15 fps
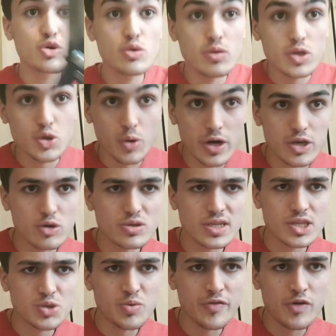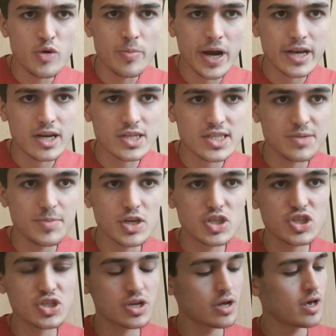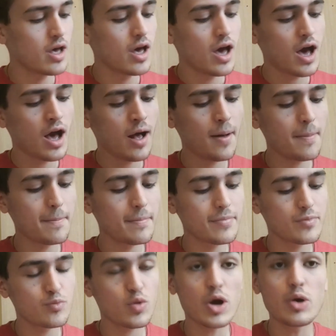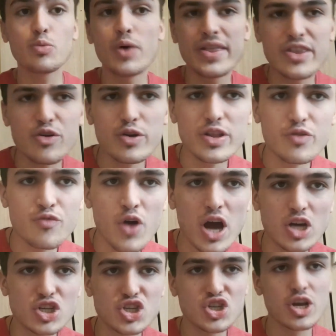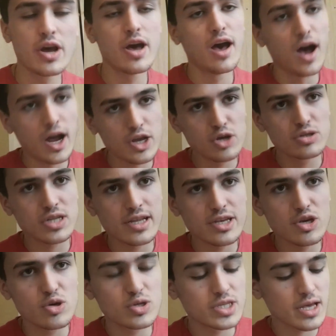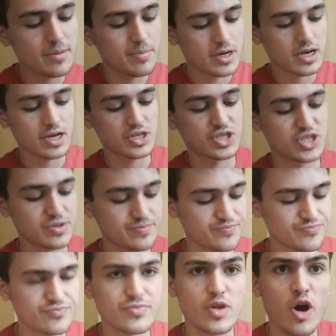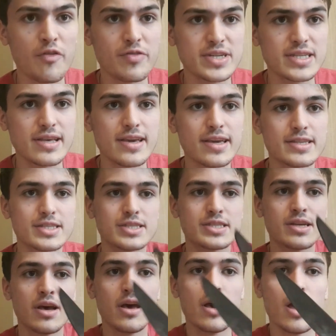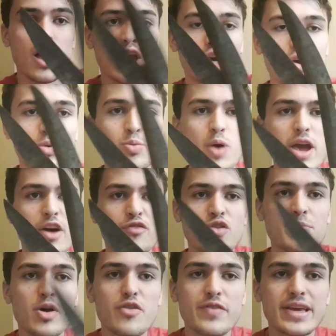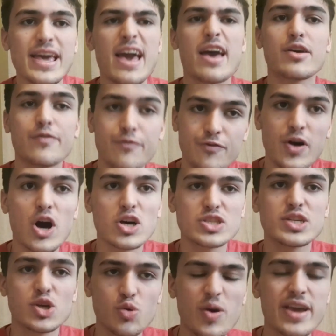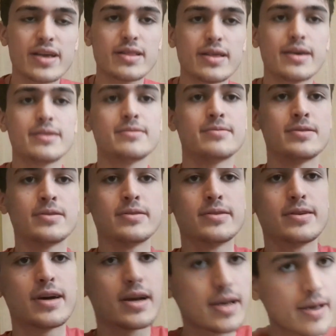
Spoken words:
Do I use this with all my customers? Well, when they're in a rush, I usually use it because obviously it's a good way of removing hair fast and quickly. Okay.